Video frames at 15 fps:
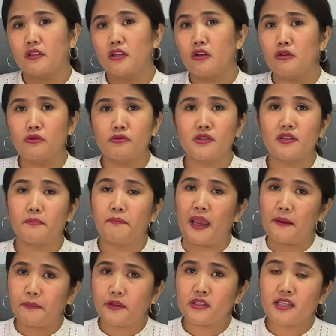you use the
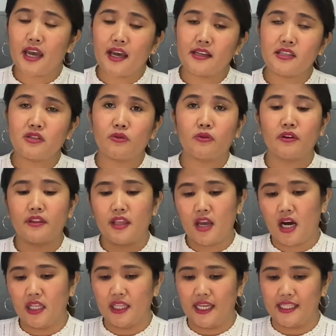paper test or the
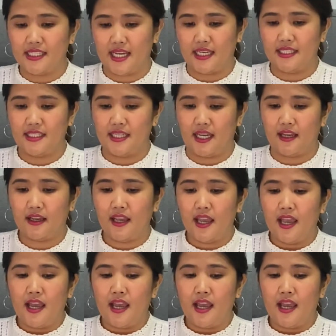online testing.